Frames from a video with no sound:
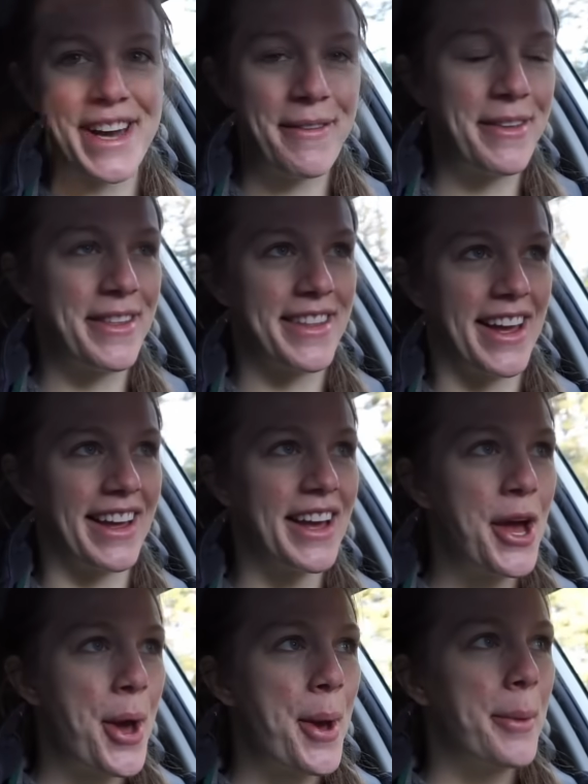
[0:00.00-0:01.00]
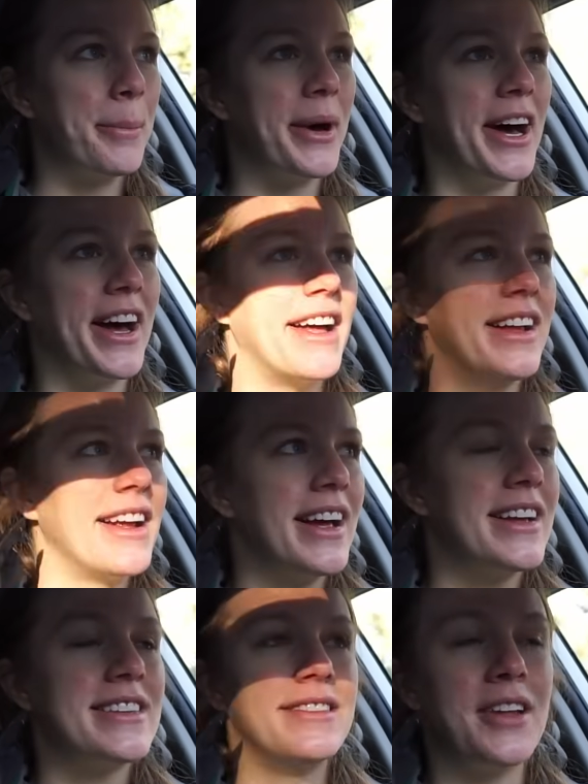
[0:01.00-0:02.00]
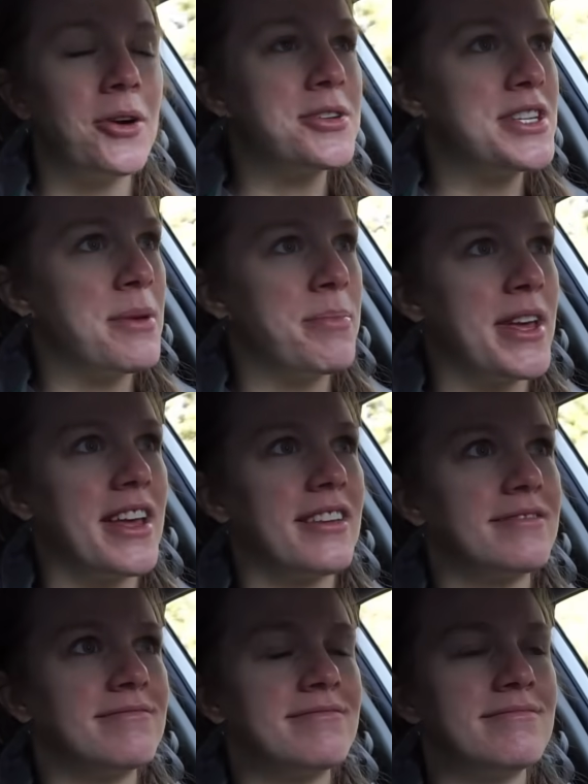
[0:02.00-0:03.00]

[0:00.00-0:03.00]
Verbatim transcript: time than you think, but no shipping,